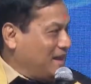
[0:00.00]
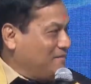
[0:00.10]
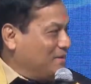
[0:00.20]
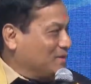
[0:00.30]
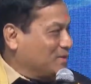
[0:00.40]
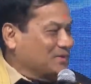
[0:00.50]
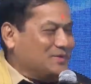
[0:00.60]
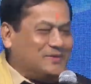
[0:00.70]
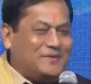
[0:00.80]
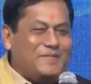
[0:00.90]
also,
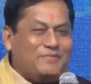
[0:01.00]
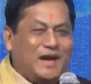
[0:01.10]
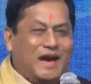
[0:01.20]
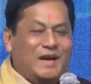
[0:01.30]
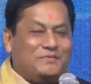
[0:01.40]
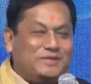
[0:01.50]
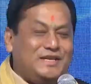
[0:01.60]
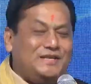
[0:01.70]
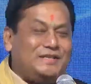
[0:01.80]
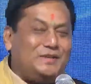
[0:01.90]
I have seen
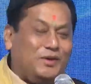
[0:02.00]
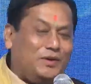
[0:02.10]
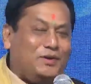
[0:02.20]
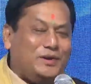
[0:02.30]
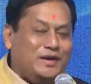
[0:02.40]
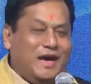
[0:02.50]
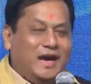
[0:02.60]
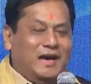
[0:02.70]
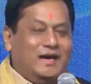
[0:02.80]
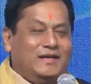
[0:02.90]
your,
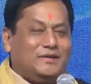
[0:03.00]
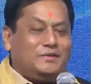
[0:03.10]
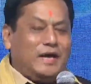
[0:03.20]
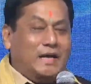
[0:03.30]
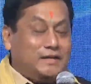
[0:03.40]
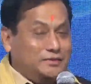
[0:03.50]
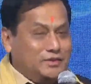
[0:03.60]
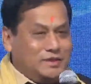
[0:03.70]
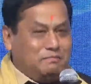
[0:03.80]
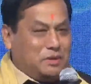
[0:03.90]
energetic
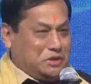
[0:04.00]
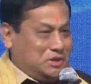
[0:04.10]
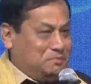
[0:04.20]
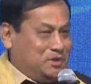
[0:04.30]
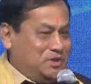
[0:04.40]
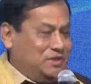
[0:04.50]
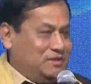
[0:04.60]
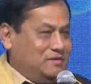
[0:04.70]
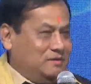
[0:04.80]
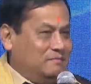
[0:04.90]
participation,
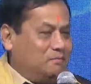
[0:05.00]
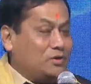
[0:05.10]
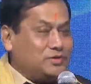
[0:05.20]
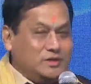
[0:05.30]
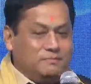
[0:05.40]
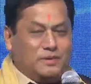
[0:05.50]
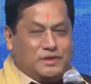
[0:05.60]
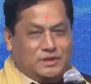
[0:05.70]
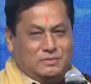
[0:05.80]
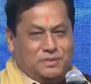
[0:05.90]
positive
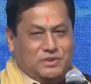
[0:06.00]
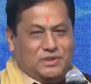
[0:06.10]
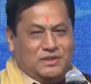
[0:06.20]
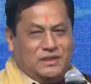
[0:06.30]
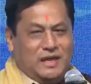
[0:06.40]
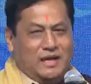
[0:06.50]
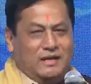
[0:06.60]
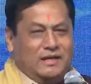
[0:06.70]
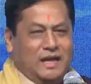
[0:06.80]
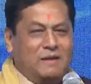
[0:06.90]
participation, and
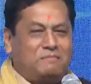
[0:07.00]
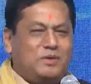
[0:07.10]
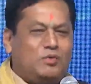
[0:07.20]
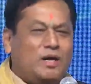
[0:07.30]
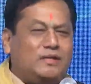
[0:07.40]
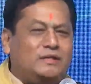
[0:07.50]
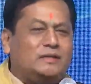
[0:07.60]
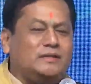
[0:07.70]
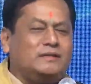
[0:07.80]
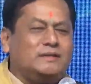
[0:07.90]
everyone
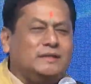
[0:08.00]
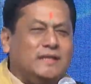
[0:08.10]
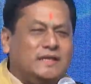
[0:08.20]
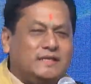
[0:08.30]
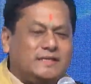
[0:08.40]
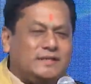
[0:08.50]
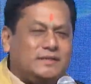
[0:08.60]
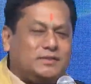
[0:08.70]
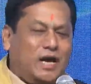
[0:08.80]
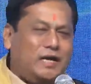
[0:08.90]
is
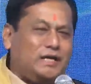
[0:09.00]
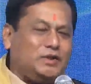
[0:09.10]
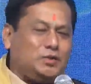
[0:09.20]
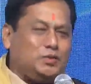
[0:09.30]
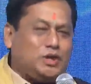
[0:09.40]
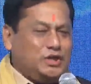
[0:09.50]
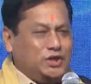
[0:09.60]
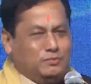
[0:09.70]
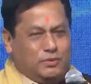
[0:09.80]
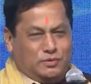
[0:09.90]
trying to
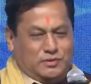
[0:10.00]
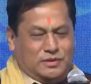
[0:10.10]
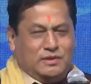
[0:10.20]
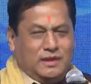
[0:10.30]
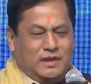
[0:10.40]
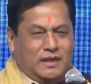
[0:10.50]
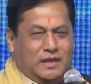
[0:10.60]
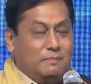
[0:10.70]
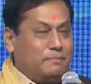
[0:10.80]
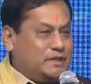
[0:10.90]
contribute in the
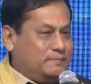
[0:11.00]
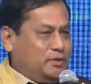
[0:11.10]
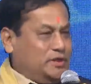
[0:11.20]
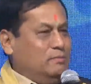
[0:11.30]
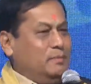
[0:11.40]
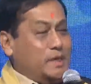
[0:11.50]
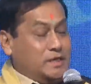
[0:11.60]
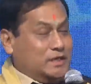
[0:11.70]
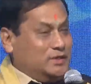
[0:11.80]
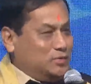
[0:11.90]
best possible manner
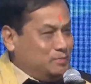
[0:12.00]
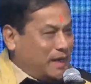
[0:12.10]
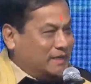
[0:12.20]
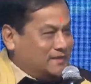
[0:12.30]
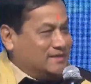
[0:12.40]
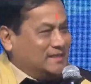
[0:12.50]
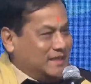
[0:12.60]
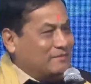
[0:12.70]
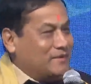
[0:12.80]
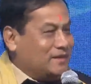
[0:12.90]
to make this
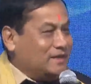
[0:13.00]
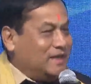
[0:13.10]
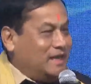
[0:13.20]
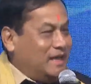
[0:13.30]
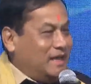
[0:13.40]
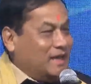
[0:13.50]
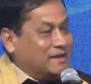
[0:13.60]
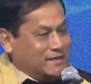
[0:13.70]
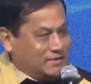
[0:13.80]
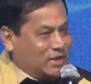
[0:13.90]
event a
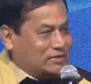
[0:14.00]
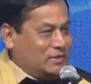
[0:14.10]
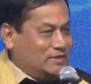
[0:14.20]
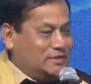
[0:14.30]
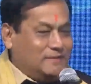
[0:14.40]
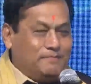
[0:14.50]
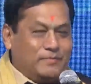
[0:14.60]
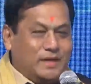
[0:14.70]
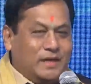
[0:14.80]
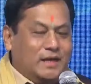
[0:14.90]
great success.
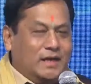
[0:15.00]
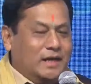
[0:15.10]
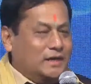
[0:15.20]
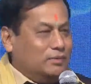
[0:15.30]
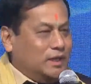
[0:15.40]
Anyway,